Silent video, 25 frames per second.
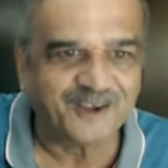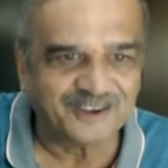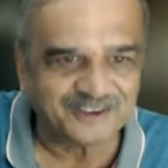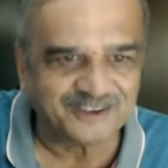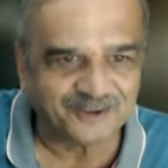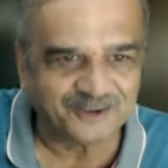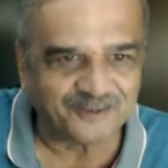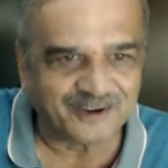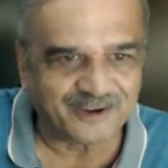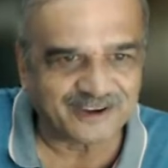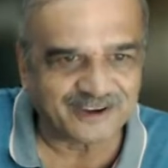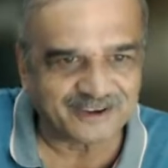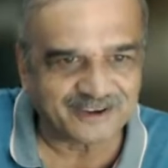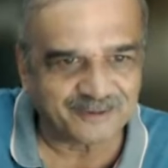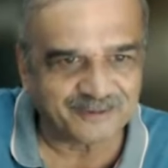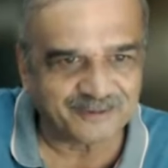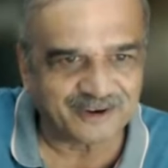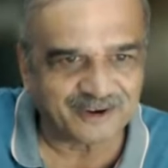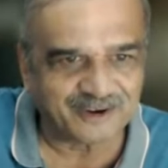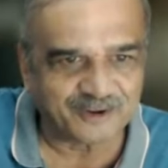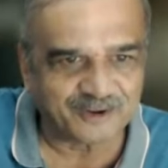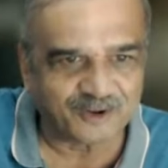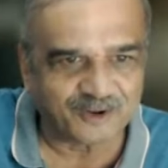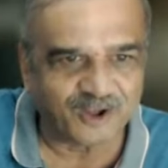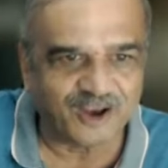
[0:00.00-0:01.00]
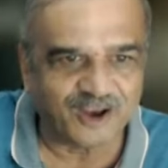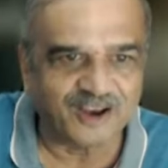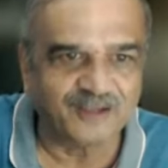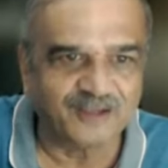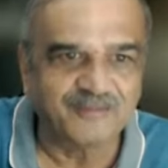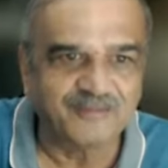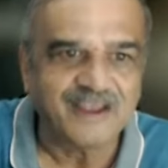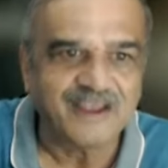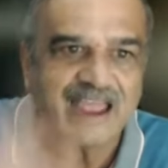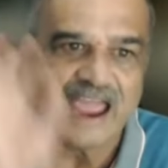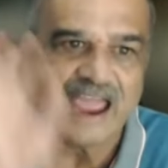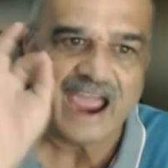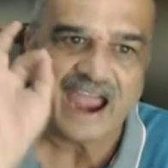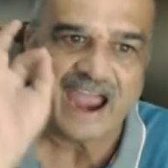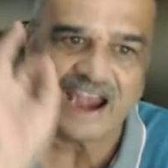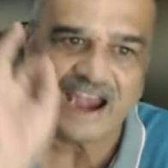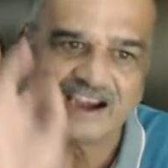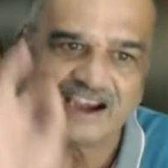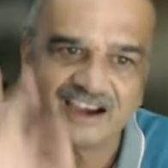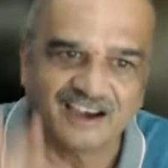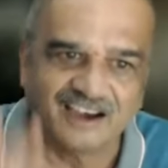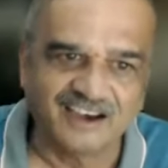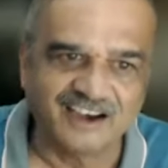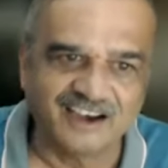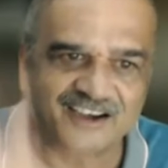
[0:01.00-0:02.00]
along the vertebral column
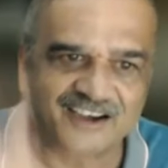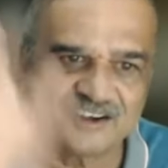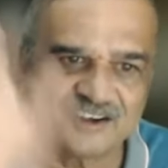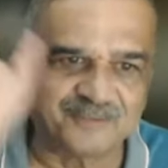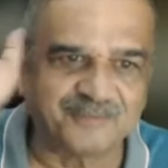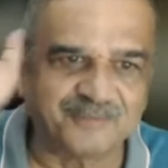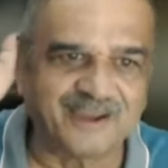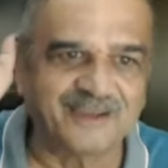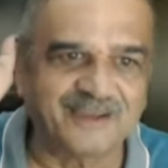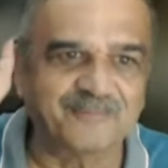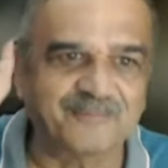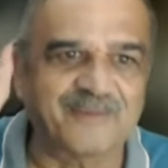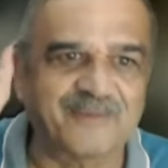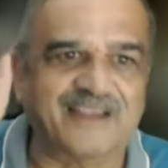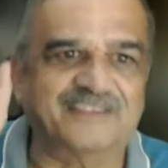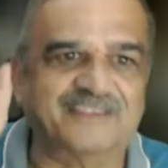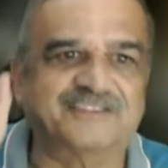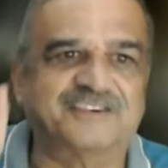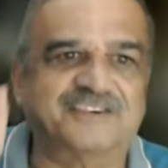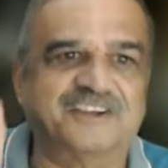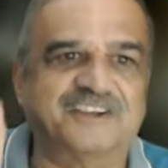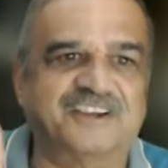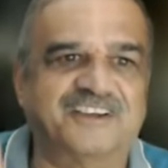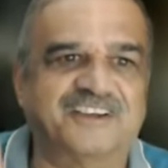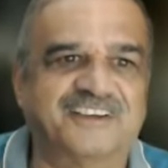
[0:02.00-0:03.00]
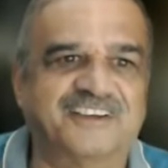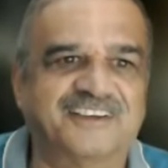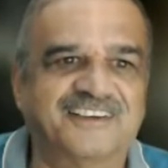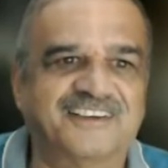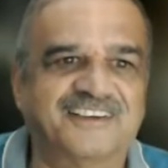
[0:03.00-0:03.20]
and lit by matchstick.